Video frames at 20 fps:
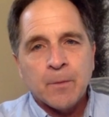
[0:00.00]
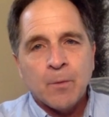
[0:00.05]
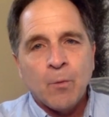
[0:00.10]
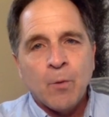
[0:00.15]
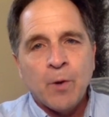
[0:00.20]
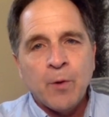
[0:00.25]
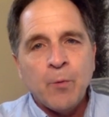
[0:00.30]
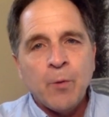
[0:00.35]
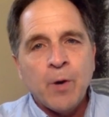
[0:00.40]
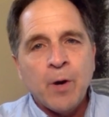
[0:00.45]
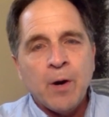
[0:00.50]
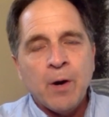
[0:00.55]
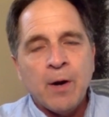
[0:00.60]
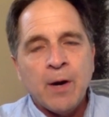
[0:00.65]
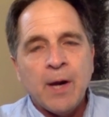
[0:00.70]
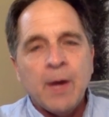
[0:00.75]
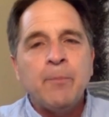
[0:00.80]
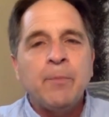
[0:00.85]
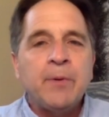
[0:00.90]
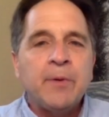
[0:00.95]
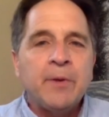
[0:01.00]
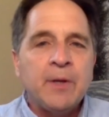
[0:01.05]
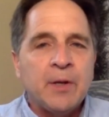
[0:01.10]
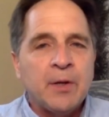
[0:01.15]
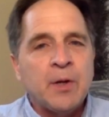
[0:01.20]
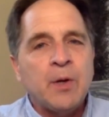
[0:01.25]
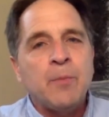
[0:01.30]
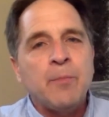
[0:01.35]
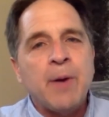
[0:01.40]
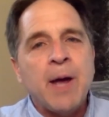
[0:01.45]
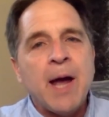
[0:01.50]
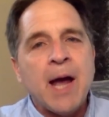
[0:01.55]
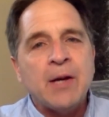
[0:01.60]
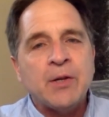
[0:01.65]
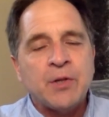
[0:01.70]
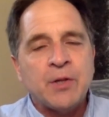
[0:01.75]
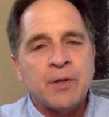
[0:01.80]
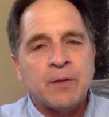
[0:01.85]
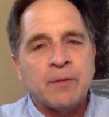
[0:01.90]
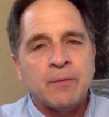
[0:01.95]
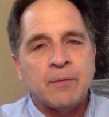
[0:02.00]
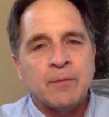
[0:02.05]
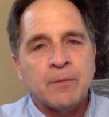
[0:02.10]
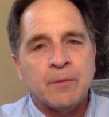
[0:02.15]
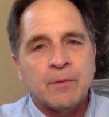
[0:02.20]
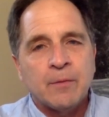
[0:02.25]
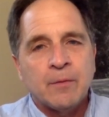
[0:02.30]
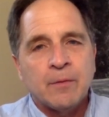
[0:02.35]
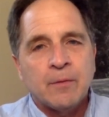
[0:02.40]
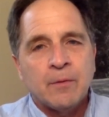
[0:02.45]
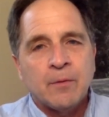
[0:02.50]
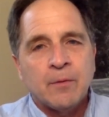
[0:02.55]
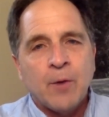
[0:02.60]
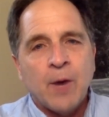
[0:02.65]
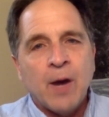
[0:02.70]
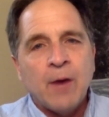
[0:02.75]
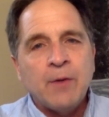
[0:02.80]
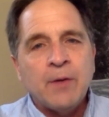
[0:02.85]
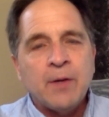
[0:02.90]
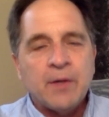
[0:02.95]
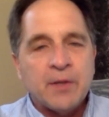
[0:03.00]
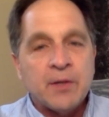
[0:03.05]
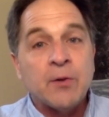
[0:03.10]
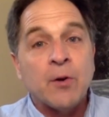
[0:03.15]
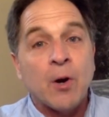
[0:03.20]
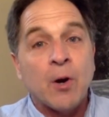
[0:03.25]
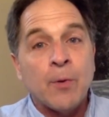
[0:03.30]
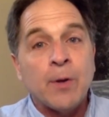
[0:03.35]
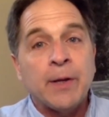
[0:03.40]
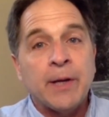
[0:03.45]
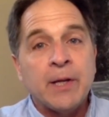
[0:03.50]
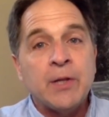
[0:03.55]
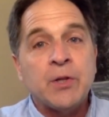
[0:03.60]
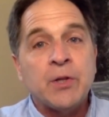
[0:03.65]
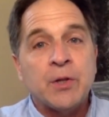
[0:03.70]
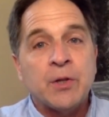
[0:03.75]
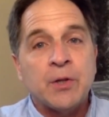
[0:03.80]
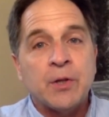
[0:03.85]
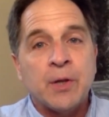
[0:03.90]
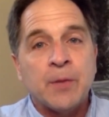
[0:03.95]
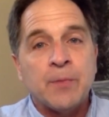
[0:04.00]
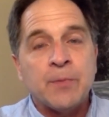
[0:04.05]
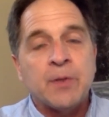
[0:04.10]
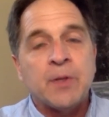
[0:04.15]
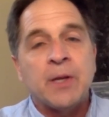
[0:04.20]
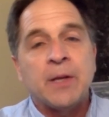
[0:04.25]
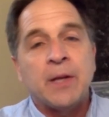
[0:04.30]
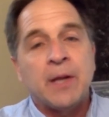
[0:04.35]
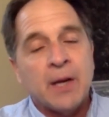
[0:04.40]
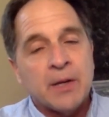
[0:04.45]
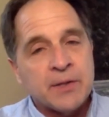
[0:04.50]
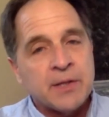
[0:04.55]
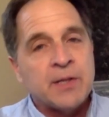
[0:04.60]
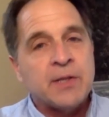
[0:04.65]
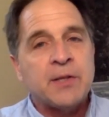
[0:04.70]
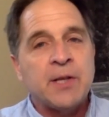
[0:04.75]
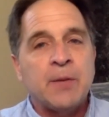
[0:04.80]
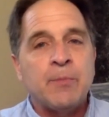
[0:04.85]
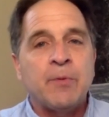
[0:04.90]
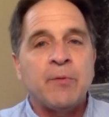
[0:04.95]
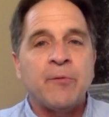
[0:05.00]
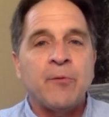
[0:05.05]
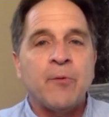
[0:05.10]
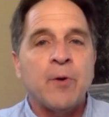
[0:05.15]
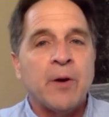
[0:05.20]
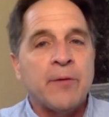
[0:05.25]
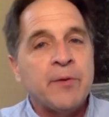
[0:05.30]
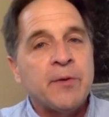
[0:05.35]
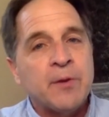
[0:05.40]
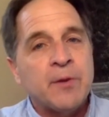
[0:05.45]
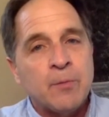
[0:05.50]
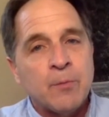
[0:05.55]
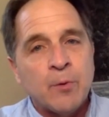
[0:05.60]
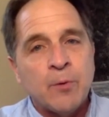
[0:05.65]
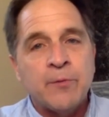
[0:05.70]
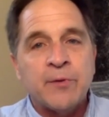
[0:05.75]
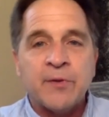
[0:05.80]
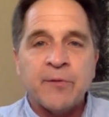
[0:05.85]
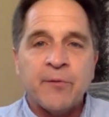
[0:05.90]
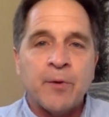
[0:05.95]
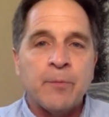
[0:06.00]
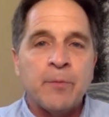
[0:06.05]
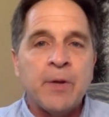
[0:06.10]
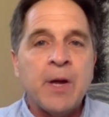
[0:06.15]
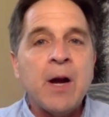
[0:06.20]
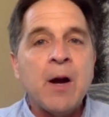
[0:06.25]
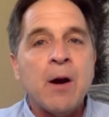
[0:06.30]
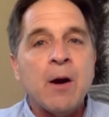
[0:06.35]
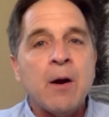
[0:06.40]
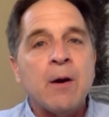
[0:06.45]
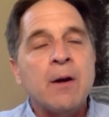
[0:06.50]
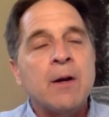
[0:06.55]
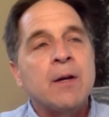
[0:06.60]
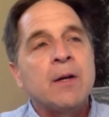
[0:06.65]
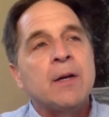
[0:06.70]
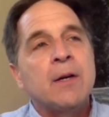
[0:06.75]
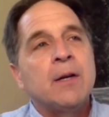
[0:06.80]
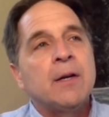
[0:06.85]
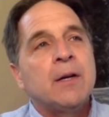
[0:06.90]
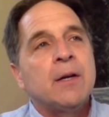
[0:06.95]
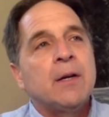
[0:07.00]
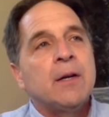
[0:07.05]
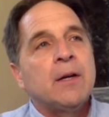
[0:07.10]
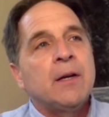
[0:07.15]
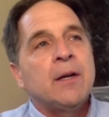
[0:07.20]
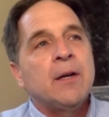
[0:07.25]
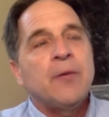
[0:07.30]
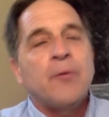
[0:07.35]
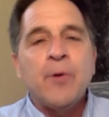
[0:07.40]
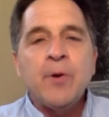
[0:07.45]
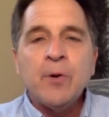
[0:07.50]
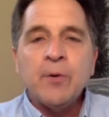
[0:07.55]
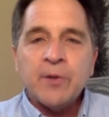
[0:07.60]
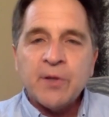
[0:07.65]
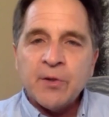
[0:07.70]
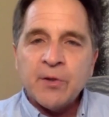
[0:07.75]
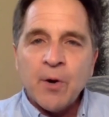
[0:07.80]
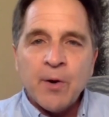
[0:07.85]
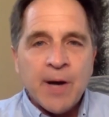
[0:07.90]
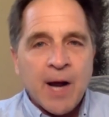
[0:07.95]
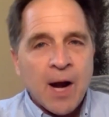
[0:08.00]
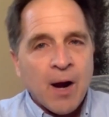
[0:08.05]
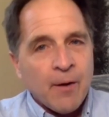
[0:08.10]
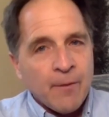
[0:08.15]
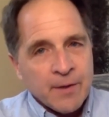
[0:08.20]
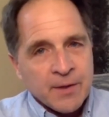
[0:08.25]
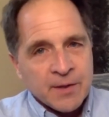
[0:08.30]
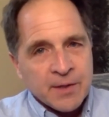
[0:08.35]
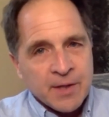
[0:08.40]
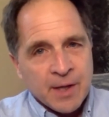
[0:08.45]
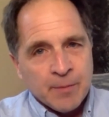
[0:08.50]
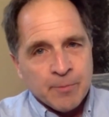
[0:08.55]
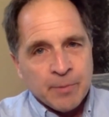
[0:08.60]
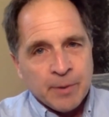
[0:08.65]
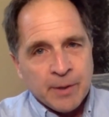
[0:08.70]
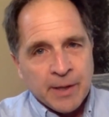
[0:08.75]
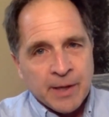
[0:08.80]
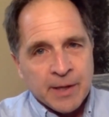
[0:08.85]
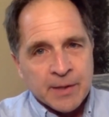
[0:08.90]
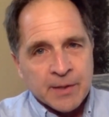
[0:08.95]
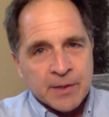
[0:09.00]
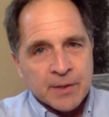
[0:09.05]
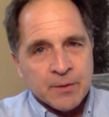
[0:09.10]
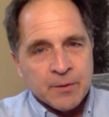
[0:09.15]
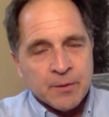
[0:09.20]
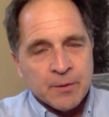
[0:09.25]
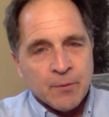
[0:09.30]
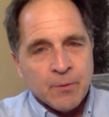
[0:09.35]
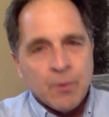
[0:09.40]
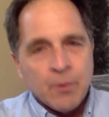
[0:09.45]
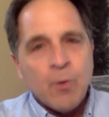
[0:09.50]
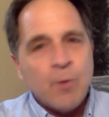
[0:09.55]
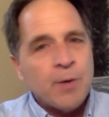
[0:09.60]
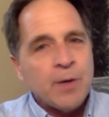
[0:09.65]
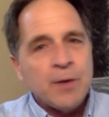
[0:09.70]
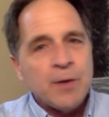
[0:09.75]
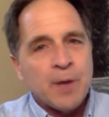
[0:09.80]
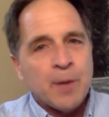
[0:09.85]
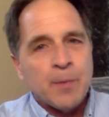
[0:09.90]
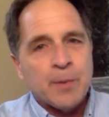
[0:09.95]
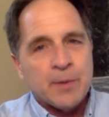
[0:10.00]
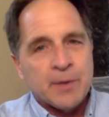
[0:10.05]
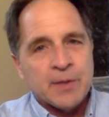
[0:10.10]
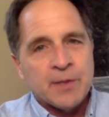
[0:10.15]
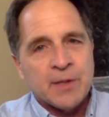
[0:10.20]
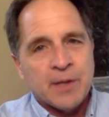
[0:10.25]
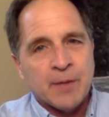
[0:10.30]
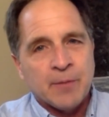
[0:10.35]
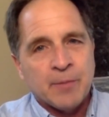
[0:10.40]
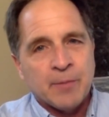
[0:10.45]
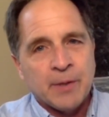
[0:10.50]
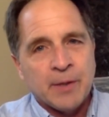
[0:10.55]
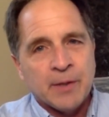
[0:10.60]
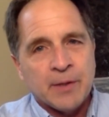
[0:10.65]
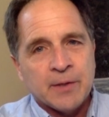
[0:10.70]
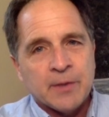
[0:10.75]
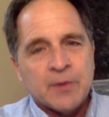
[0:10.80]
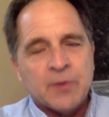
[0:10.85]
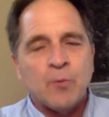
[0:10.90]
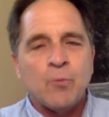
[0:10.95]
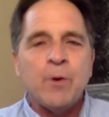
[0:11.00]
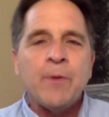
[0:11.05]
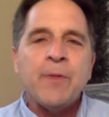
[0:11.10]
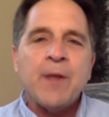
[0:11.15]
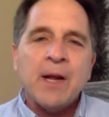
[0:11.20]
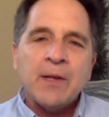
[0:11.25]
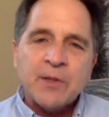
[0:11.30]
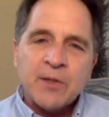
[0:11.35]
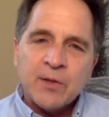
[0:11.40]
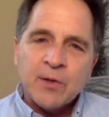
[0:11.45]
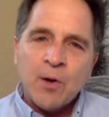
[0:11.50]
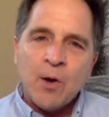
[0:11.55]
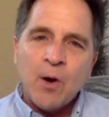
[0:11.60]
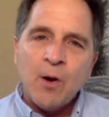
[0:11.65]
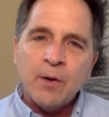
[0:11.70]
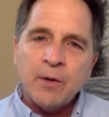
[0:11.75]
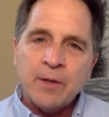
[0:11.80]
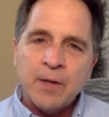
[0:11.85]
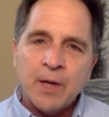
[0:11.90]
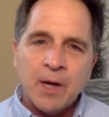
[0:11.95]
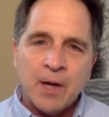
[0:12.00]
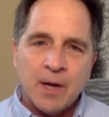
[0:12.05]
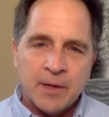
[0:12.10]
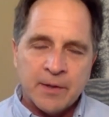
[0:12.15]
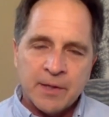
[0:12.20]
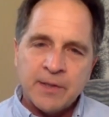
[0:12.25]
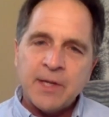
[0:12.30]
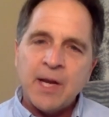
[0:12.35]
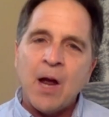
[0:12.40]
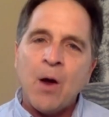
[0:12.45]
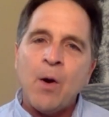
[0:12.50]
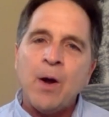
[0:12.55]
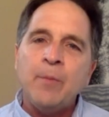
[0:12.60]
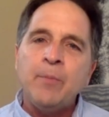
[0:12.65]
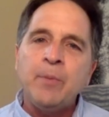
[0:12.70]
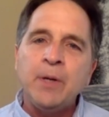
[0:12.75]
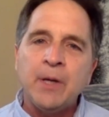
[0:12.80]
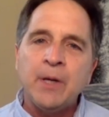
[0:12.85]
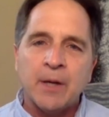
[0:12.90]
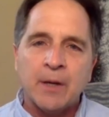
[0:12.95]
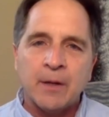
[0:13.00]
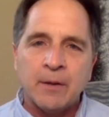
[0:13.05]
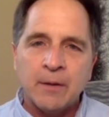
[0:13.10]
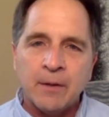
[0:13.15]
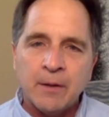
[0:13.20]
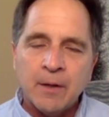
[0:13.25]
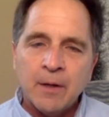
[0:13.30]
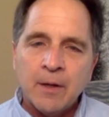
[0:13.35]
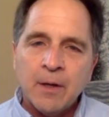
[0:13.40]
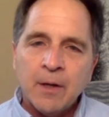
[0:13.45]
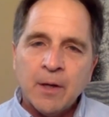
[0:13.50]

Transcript: one where empathy and compassion ground us in our relationships. And as I said before, everything moves from there. If we don't start out in the same place, we won't end up in the same place. So what that song does, it's how I begin.